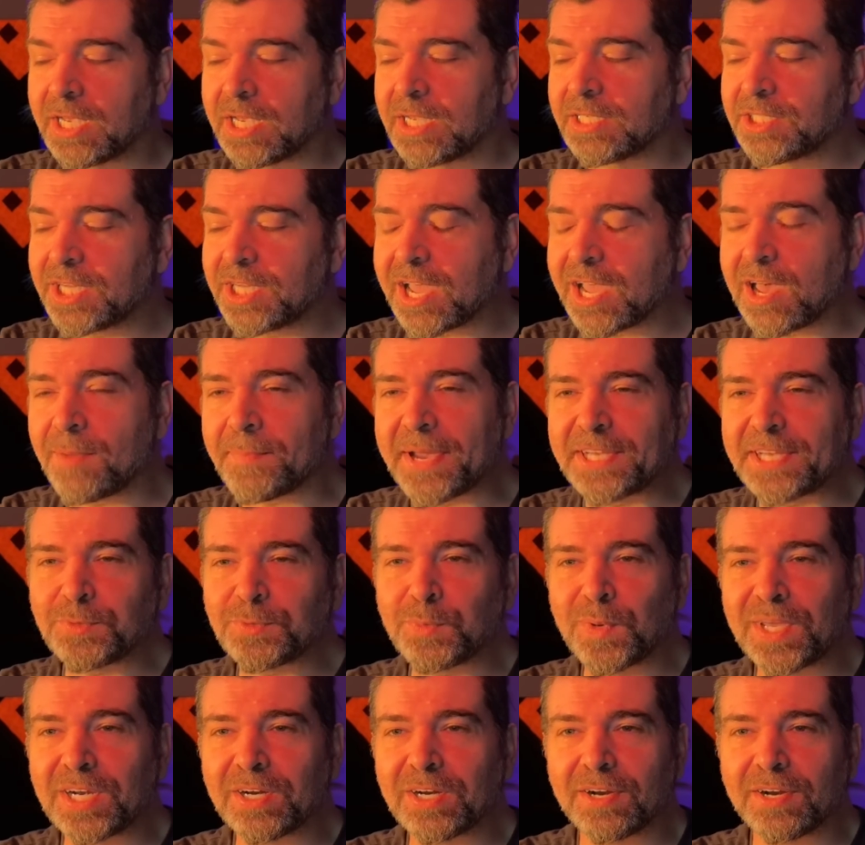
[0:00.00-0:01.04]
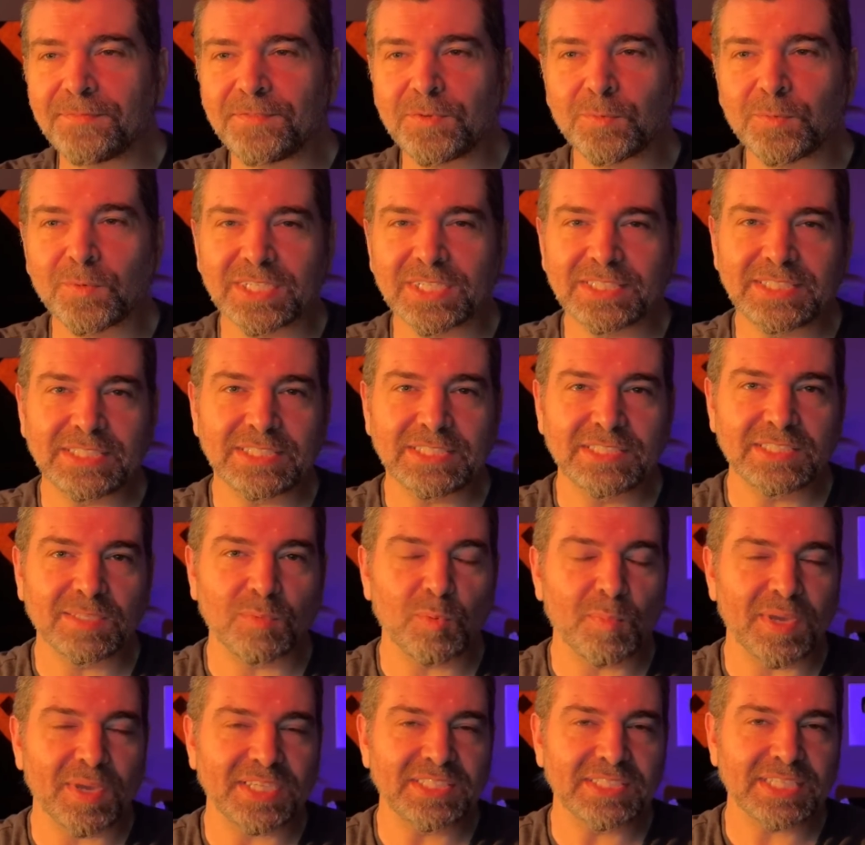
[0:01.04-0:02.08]
Check out my Twitter if you want to see some of
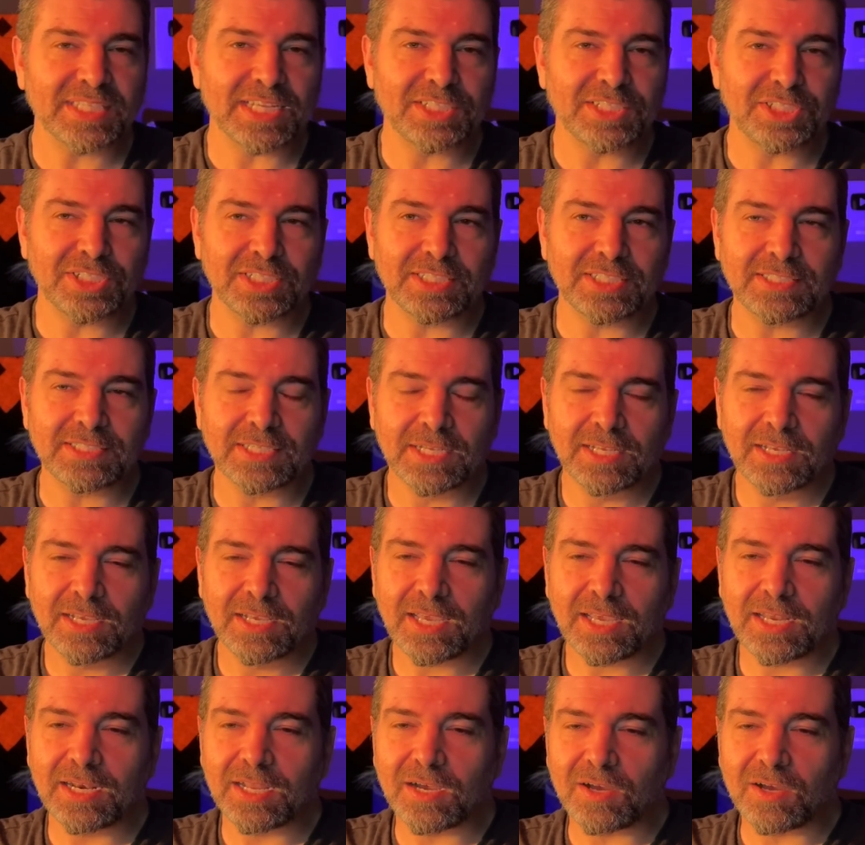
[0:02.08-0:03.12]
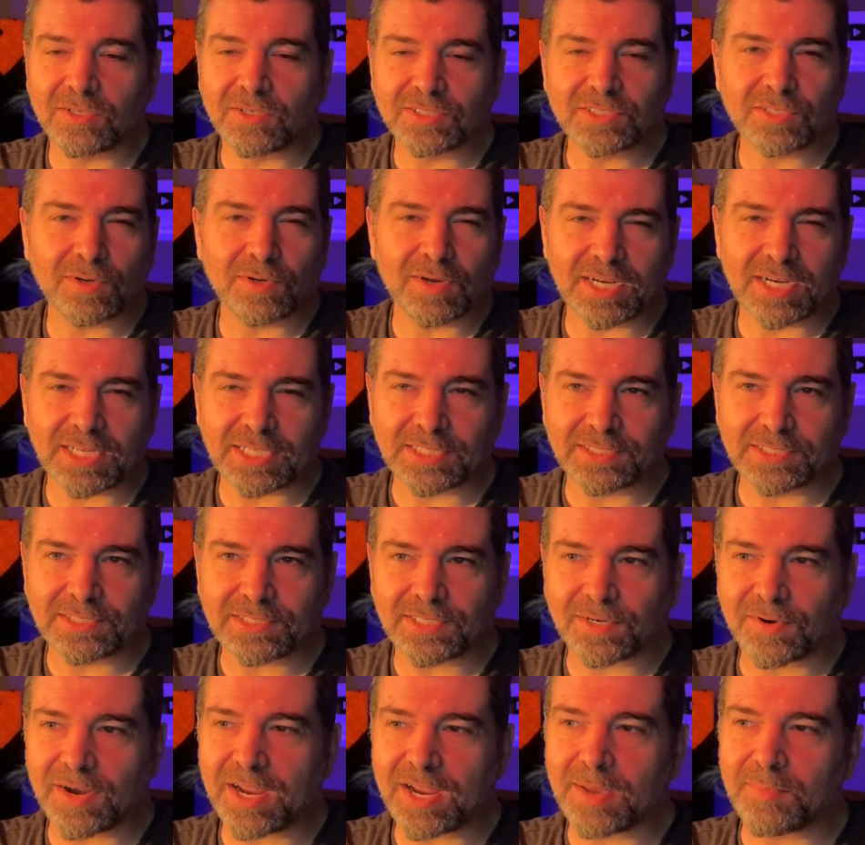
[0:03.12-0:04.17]
my sketches, and also on
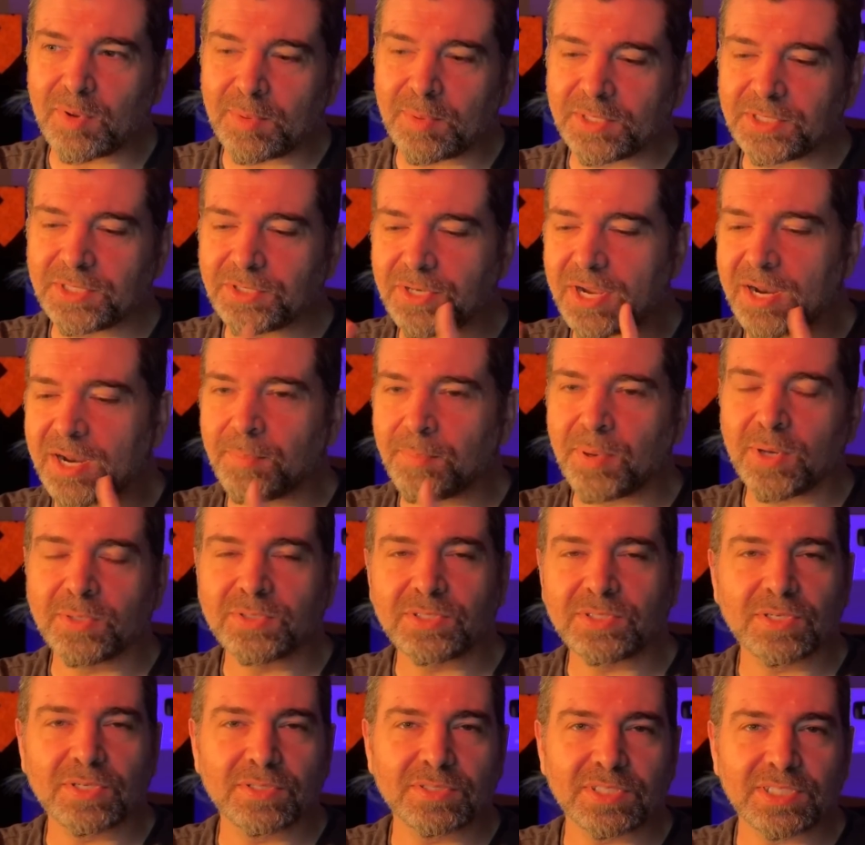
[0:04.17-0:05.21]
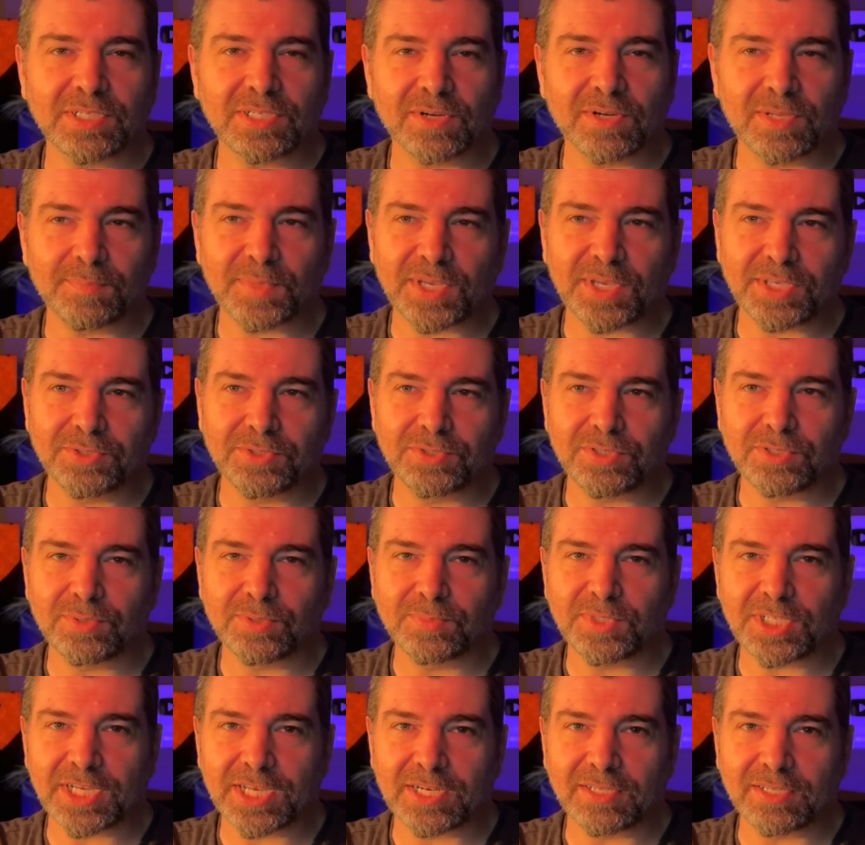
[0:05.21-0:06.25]
Instagram. I'm going to try to post those here on my YouTube
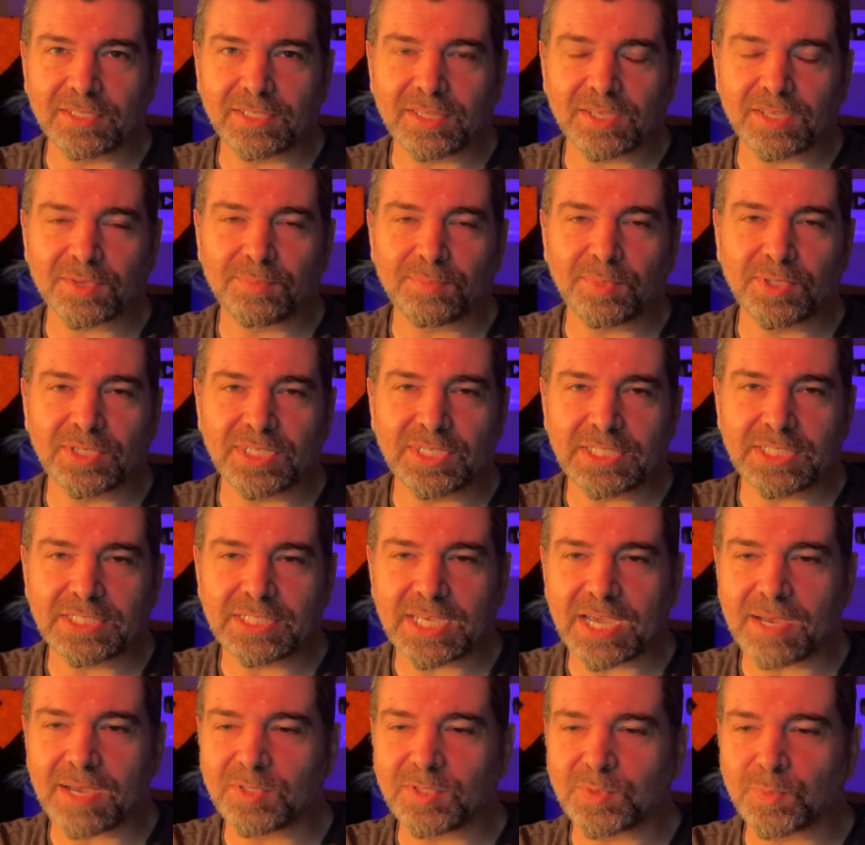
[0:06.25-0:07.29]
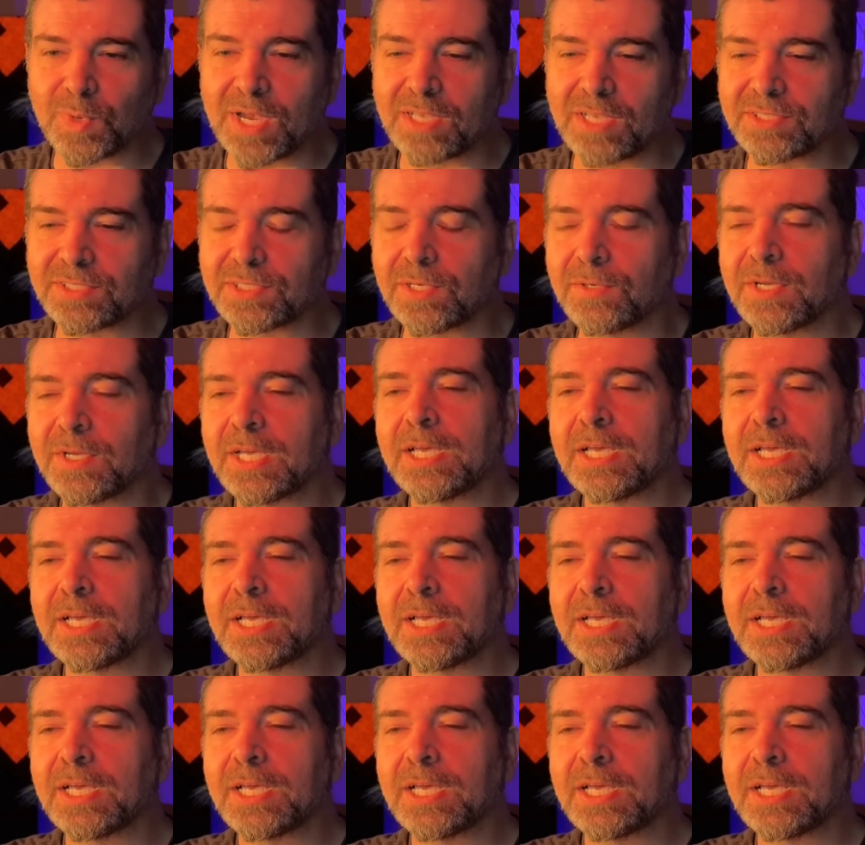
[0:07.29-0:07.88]
channel in the community tab as well. So